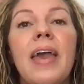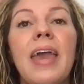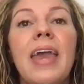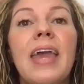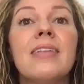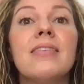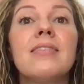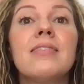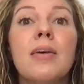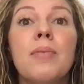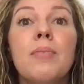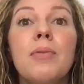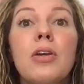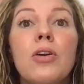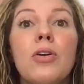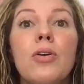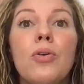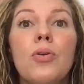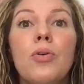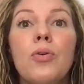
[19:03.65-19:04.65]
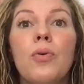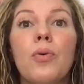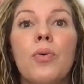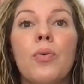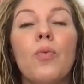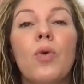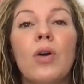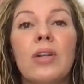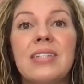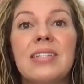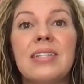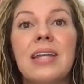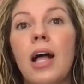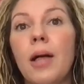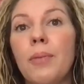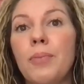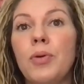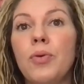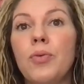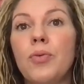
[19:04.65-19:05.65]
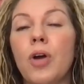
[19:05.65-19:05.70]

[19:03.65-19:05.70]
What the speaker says: and somebody who wants to help you